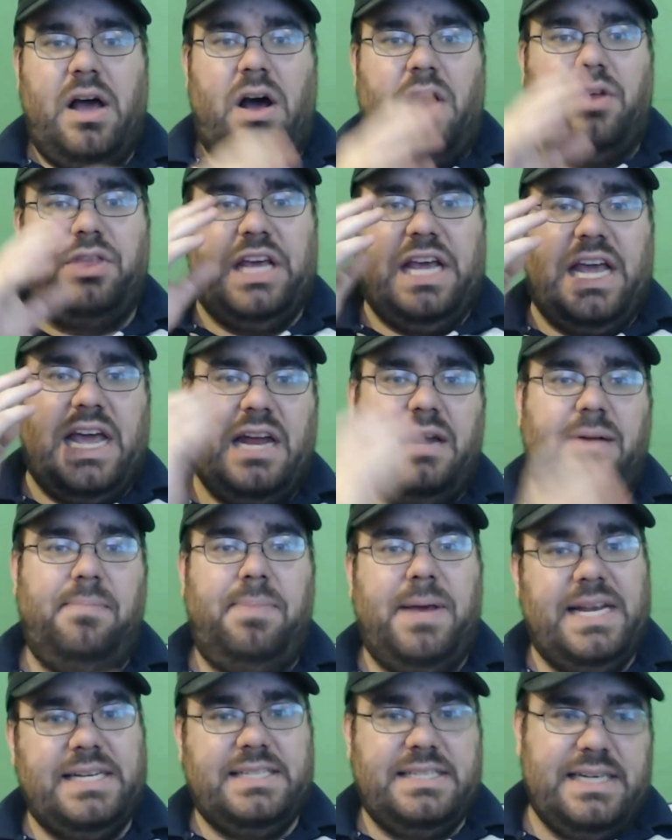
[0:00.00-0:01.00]
The
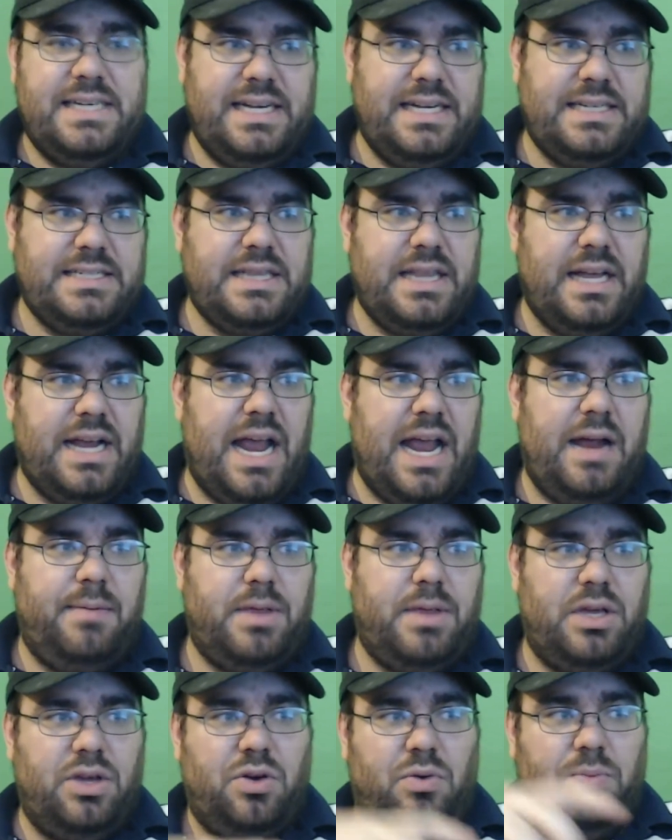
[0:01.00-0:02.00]
NPCs in the game
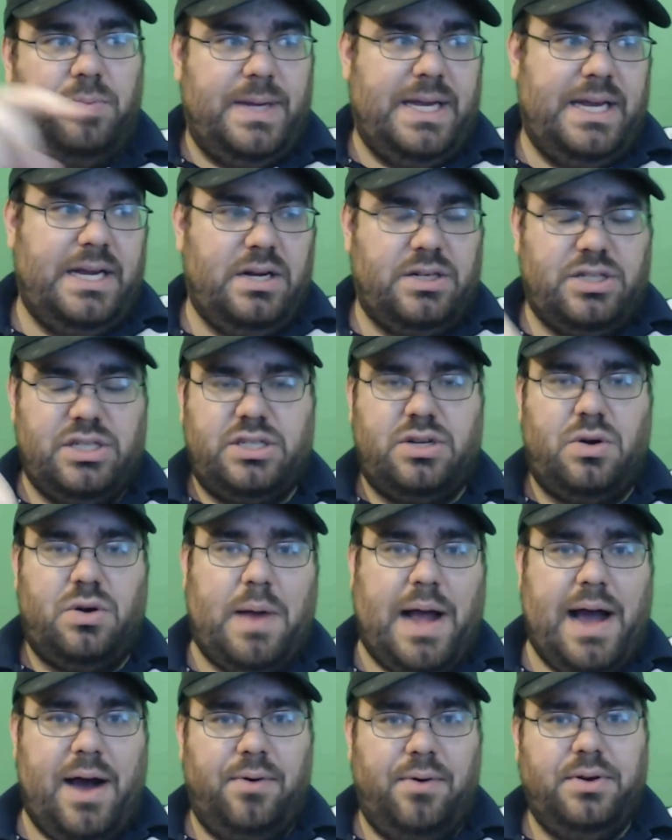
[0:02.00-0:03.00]
that you'll meet just
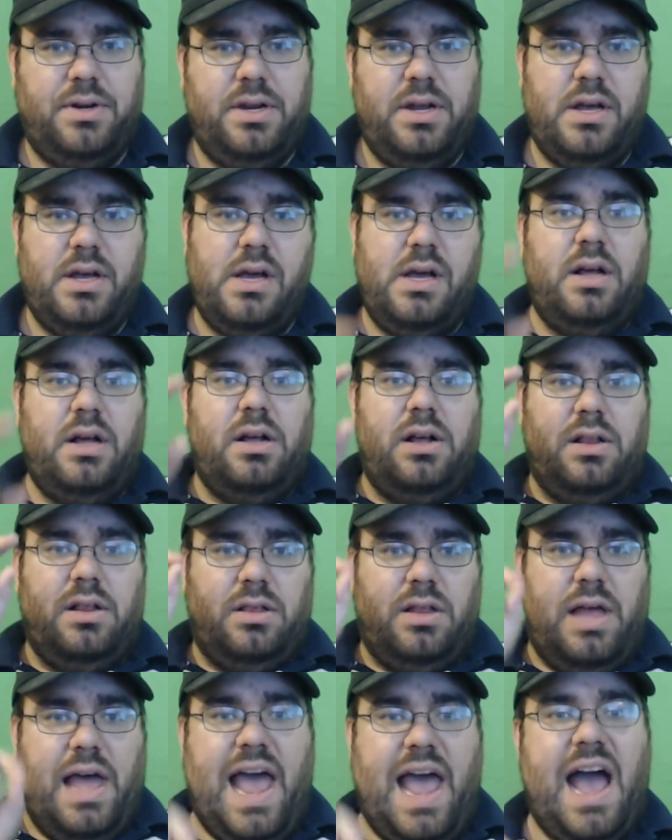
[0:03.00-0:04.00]
around
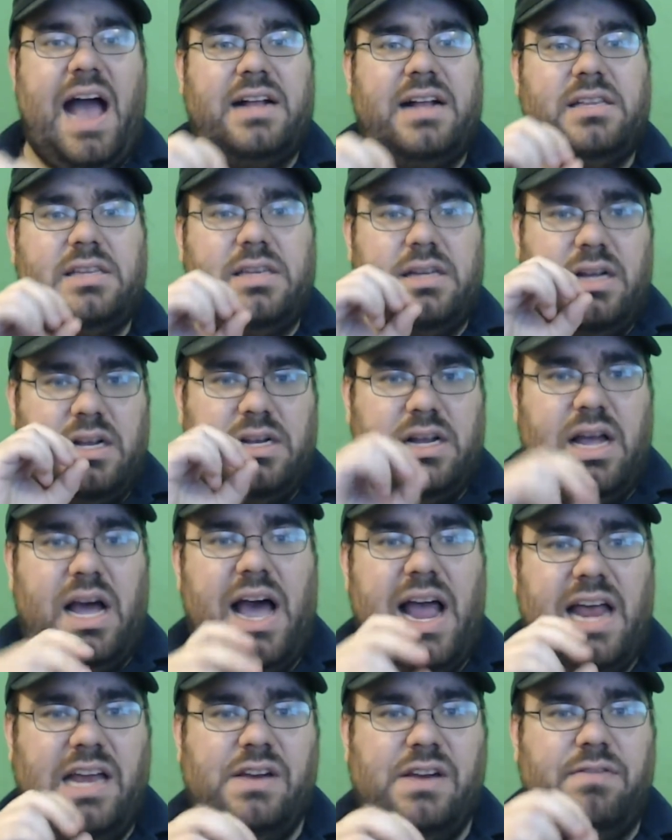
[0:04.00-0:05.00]
act
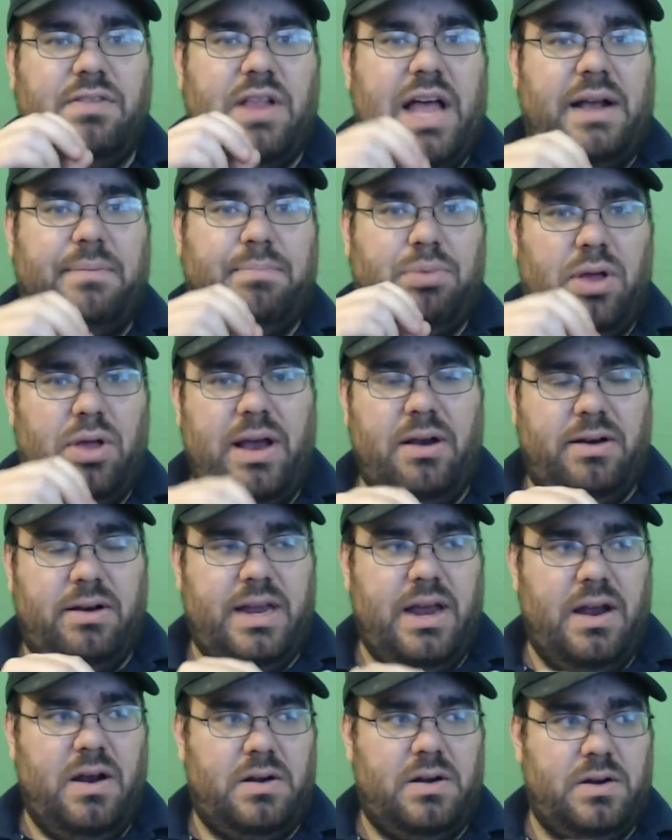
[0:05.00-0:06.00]
kind of like player
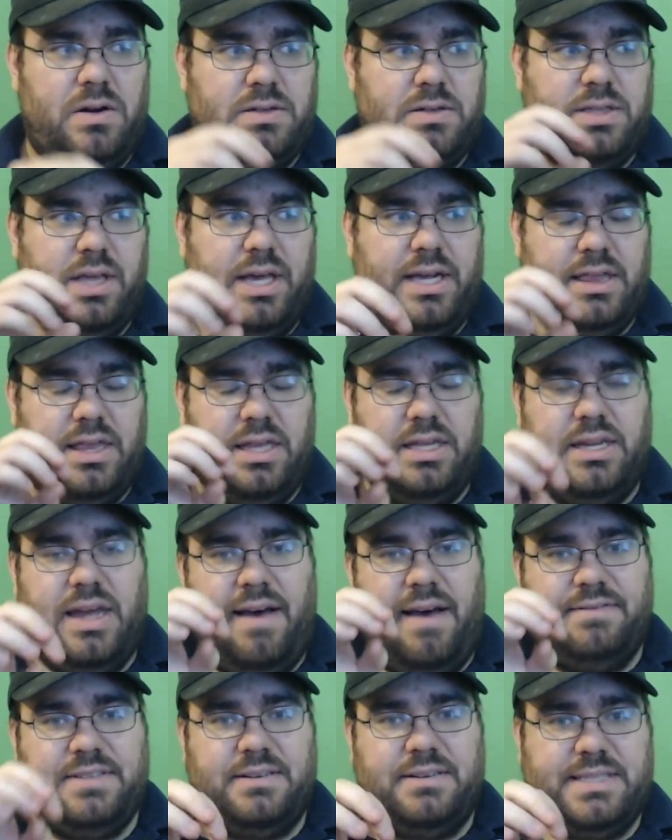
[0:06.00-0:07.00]
characters. Like, the
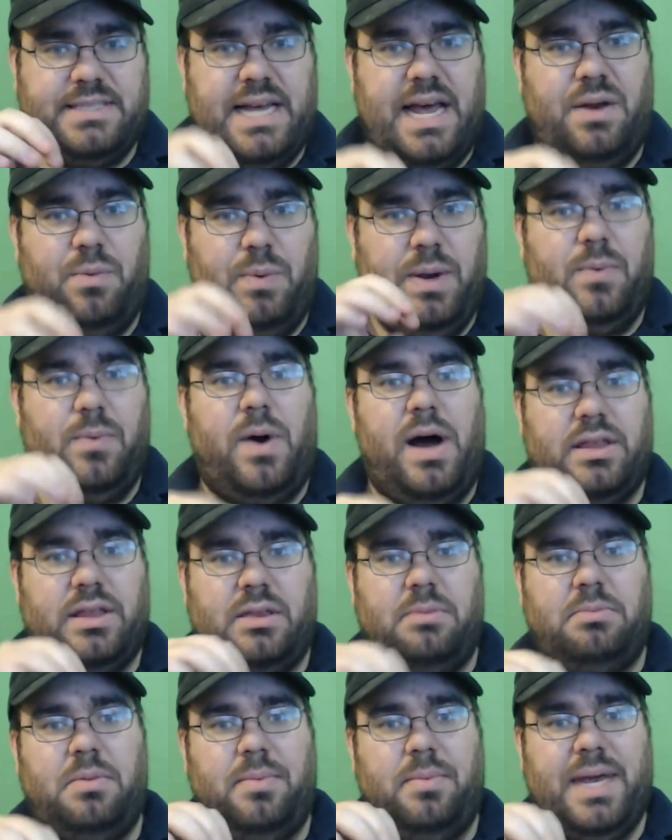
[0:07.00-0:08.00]
devs have said we want
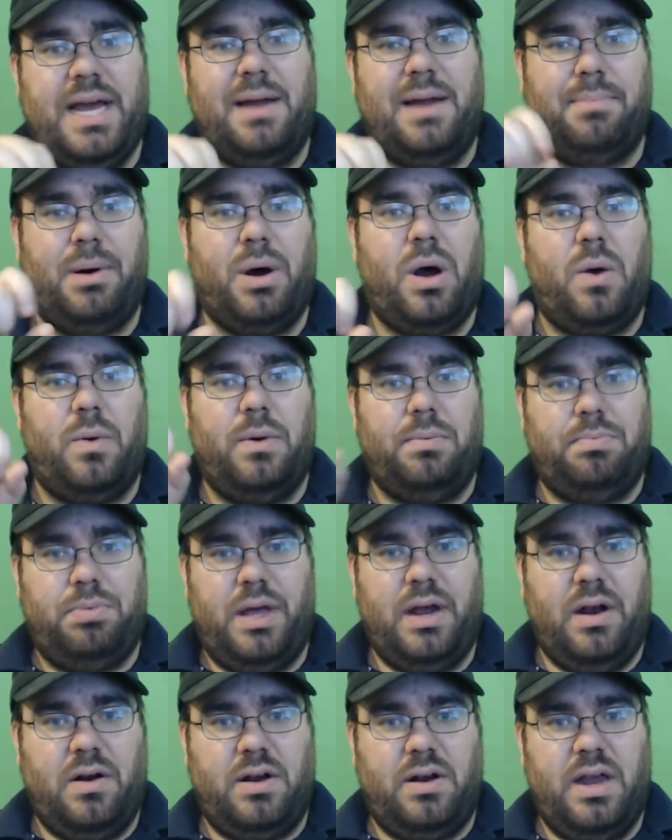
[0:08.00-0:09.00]
them to be on par with
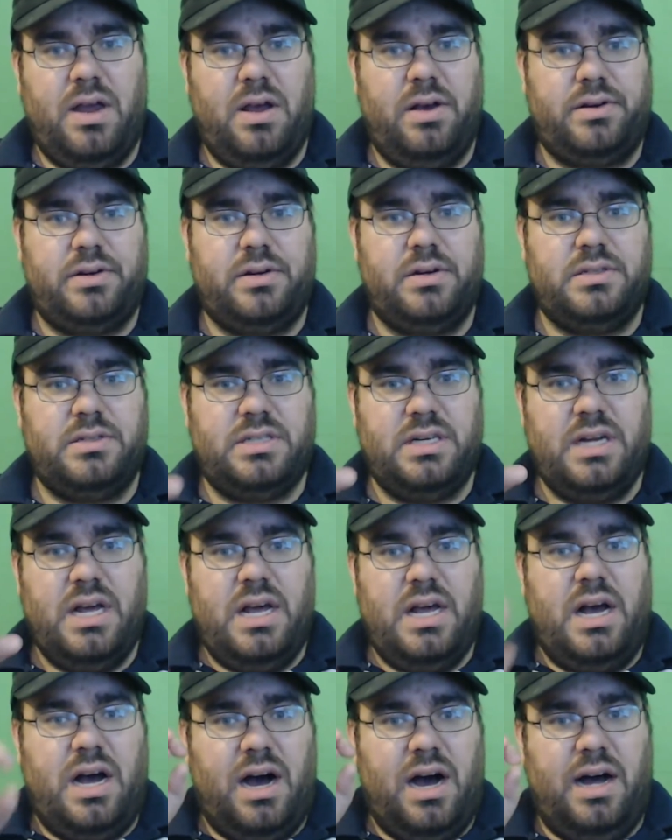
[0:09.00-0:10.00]
player characters
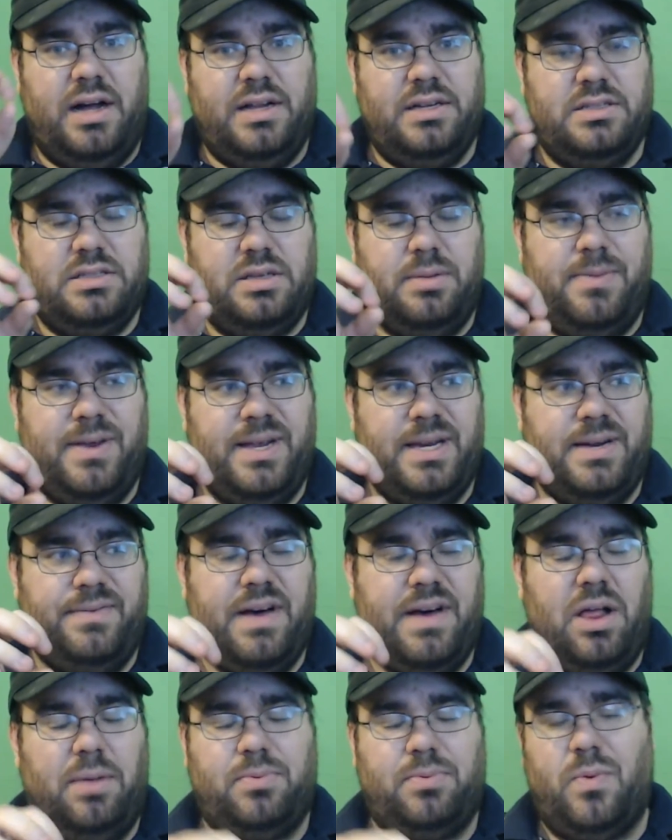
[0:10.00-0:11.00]
to be
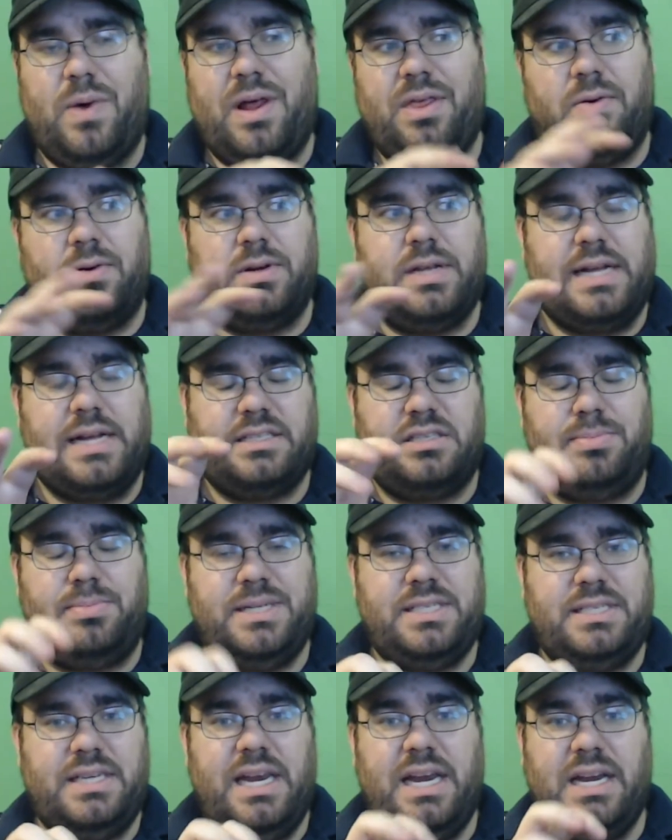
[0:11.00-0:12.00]
developed. Whether that's to be
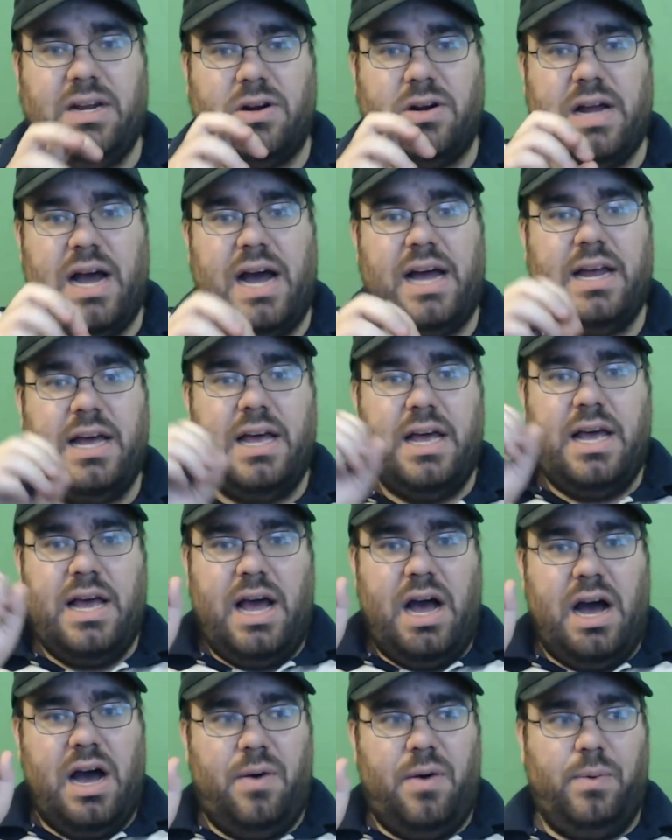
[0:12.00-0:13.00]
seen or not,
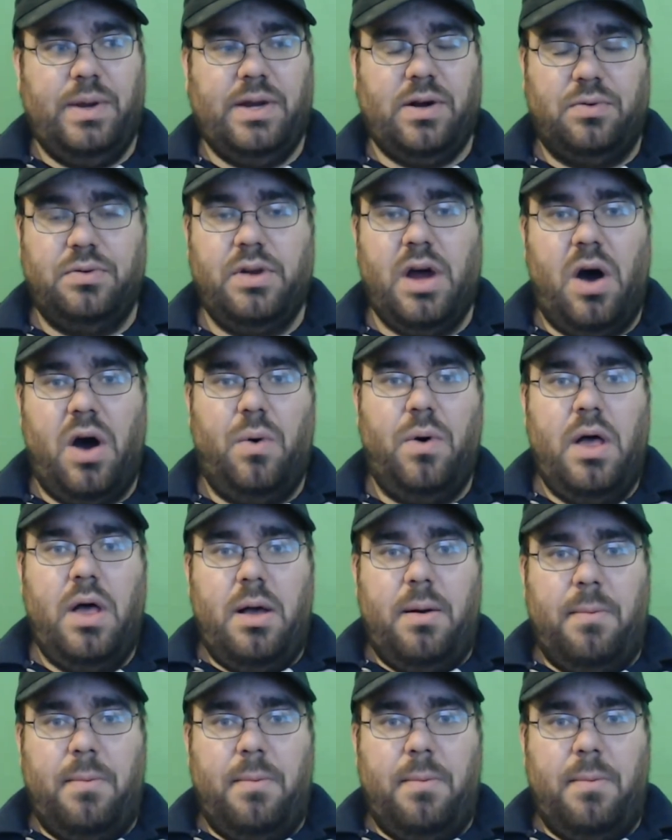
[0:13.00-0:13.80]
we don't know.